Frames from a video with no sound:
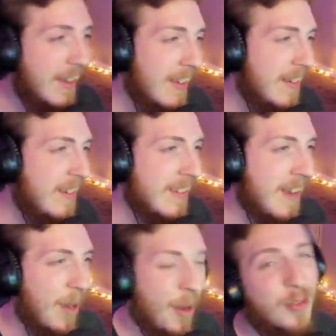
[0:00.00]
because
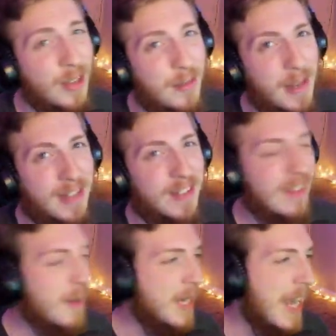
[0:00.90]
I was on my
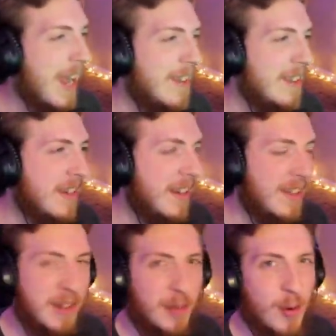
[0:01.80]
stomach, hands and knees in
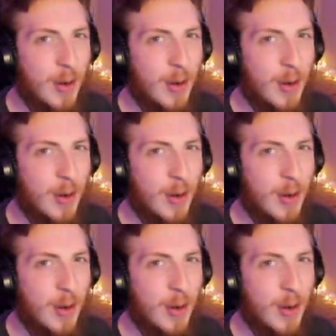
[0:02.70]
the pouring